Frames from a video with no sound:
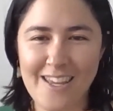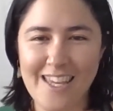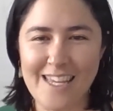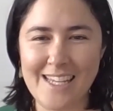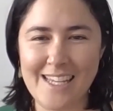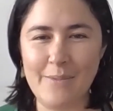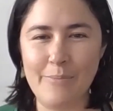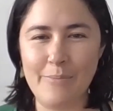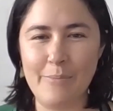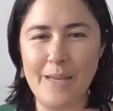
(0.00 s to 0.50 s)

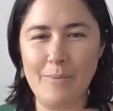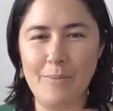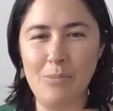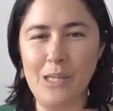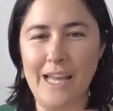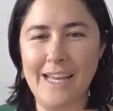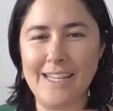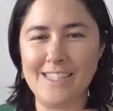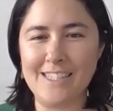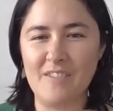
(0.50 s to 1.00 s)
It can be a
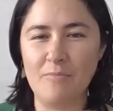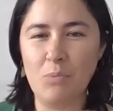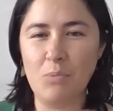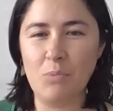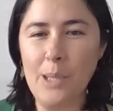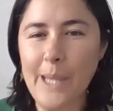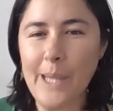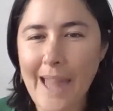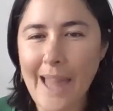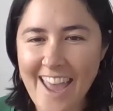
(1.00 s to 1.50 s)
place of
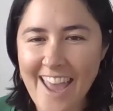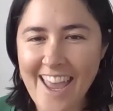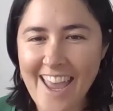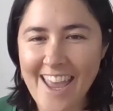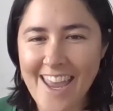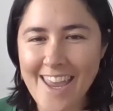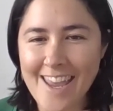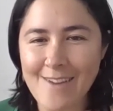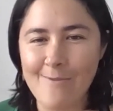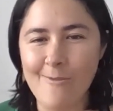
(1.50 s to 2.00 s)

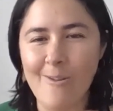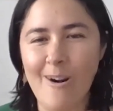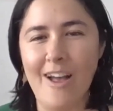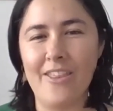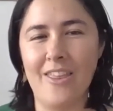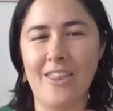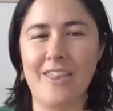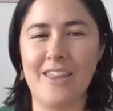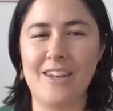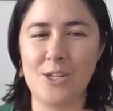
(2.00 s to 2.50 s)
play
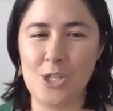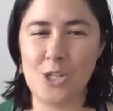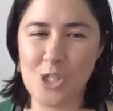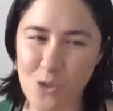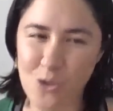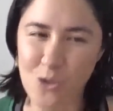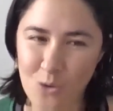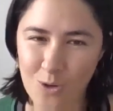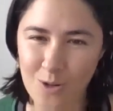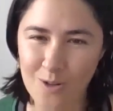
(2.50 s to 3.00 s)
rather than a
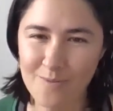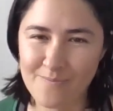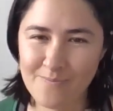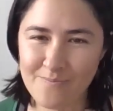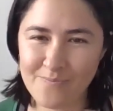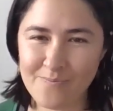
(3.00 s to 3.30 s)
chore,